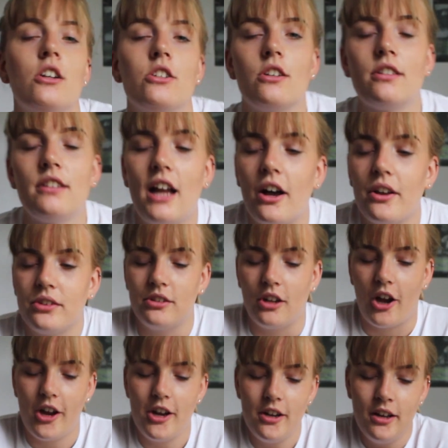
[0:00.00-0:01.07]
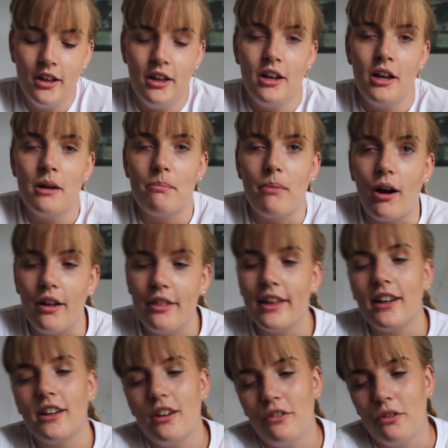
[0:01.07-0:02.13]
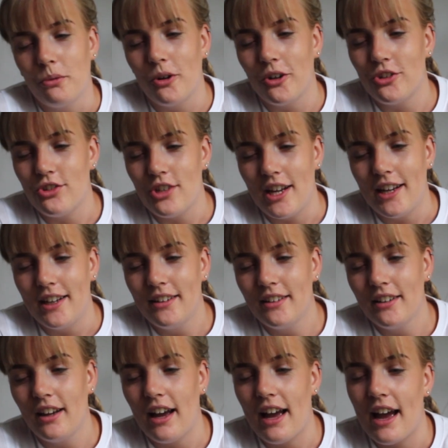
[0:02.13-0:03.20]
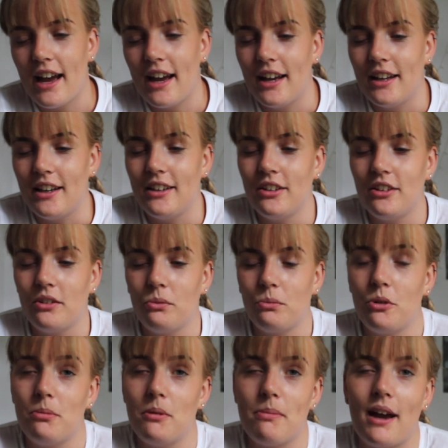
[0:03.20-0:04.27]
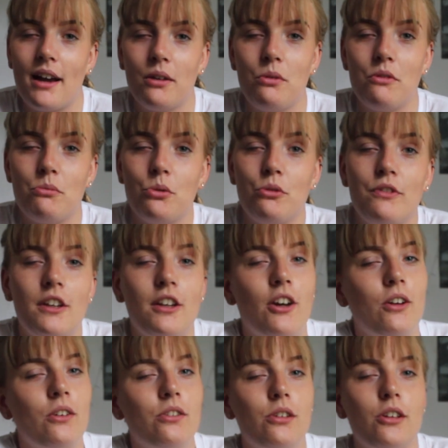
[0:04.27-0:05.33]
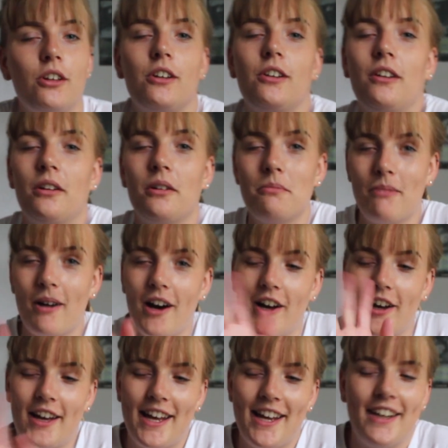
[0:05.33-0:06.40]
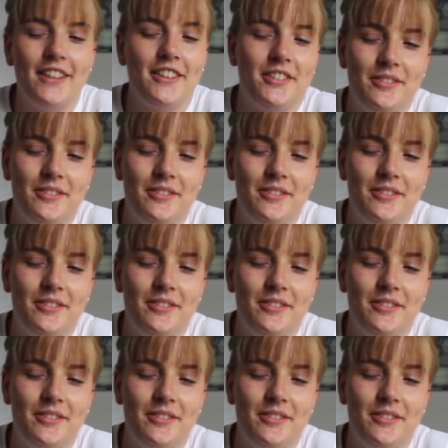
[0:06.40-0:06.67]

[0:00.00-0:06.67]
just let us know. But thank you for watching, and we'll be back with more videos soon. Bye.